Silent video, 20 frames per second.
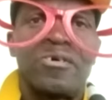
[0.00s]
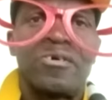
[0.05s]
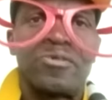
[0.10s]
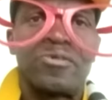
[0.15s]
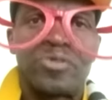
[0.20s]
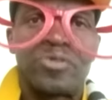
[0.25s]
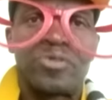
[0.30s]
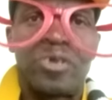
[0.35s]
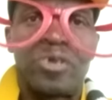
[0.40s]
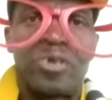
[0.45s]

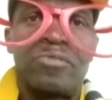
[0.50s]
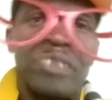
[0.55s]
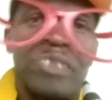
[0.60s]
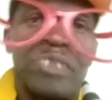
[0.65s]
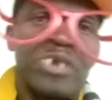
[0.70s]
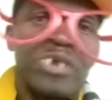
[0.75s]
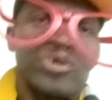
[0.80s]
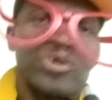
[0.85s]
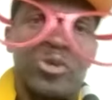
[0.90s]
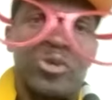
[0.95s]
who's gonna
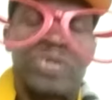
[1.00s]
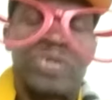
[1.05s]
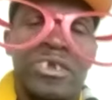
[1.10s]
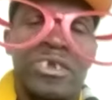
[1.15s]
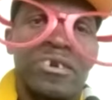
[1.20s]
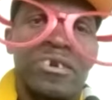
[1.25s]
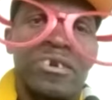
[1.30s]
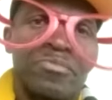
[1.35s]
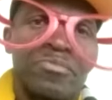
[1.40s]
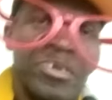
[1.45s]
make sure
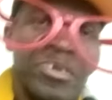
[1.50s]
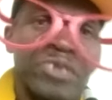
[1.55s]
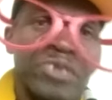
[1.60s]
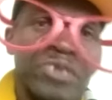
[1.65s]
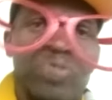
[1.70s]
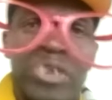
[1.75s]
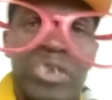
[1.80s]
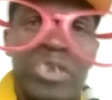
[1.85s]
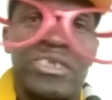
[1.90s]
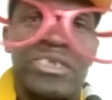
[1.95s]
they
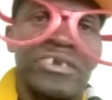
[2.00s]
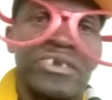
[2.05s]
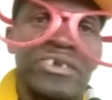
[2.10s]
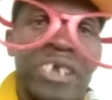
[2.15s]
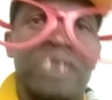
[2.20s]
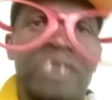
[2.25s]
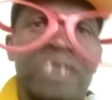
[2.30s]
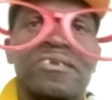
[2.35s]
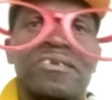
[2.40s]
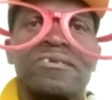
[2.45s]
repeat what they
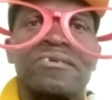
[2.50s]
done.